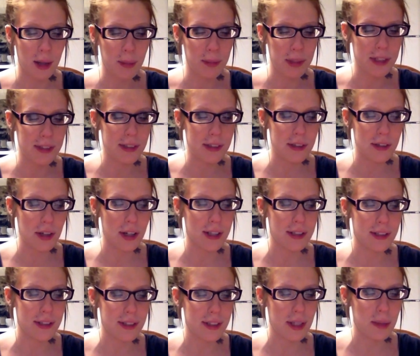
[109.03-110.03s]
This is
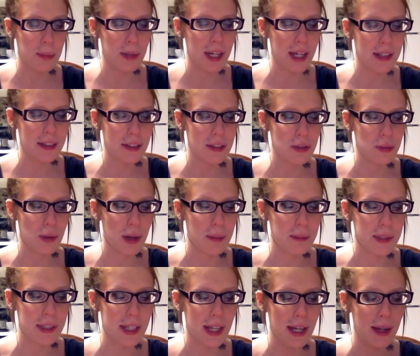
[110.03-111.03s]
on CBS's
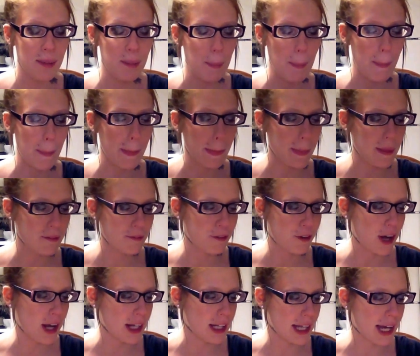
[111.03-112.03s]
website
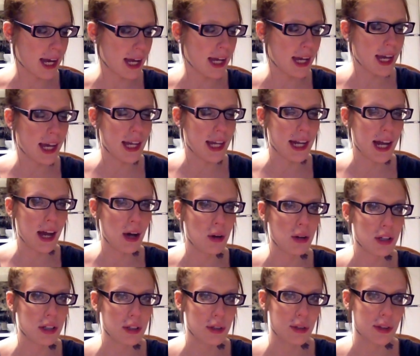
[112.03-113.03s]
for LA, and I'll
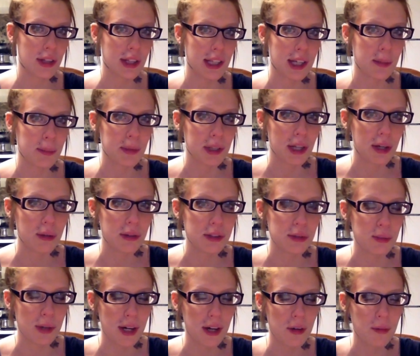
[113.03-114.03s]
include the link below
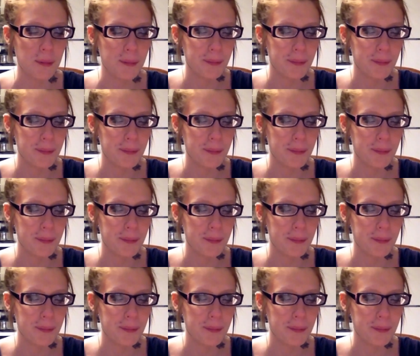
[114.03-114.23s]
as well.